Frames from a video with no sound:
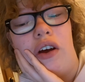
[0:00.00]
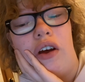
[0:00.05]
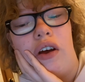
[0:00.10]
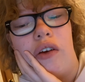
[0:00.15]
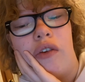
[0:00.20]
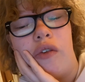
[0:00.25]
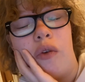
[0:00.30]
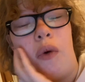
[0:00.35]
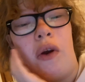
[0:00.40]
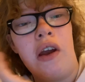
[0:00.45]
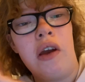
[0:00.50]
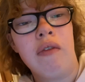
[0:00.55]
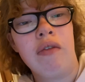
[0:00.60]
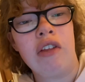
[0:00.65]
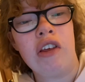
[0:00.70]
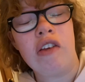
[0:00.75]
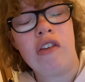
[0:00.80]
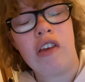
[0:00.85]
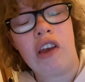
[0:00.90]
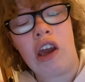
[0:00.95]
So I have
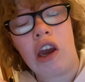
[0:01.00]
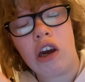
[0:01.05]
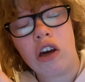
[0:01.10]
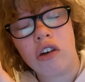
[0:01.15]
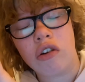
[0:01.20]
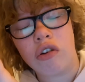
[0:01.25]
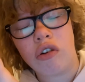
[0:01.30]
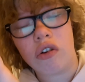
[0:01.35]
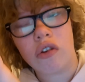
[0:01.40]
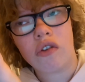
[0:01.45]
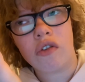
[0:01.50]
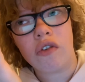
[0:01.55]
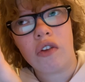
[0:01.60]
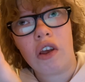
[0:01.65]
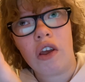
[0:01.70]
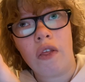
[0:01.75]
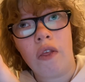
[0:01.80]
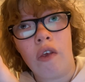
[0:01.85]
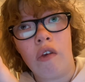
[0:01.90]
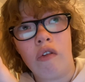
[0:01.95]
these characters
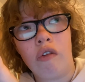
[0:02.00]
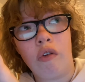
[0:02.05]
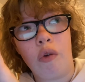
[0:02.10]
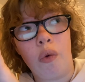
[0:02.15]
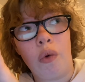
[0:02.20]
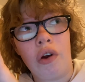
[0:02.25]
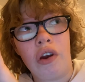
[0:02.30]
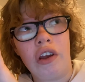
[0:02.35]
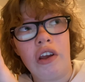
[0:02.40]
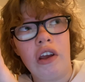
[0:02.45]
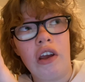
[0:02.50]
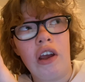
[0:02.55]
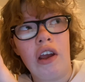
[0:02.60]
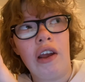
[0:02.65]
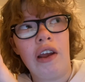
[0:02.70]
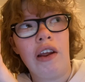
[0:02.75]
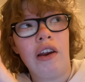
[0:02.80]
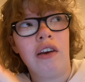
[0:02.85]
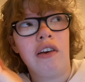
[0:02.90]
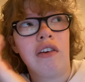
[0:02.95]
in this story,
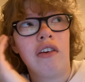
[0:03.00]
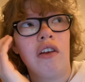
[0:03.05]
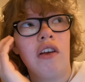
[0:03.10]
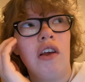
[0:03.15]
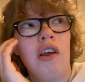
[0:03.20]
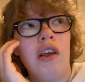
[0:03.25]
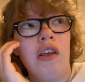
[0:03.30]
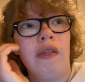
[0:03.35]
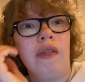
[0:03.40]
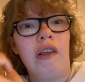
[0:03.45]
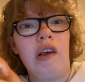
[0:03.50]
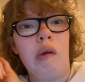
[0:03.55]
and they